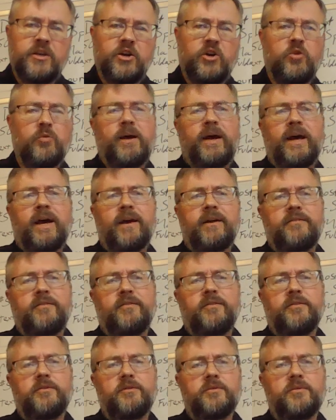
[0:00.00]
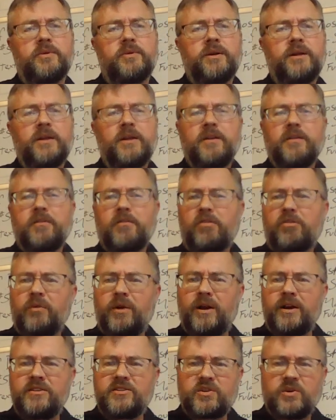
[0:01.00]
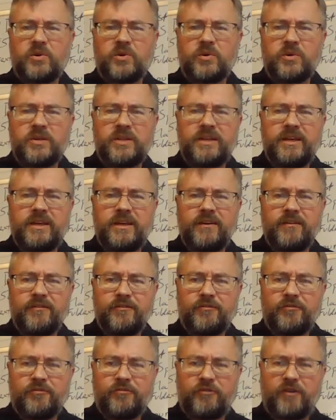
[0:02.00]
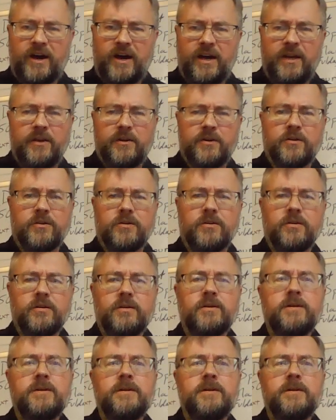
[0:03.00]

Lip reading: go back to. Thrice holy fire.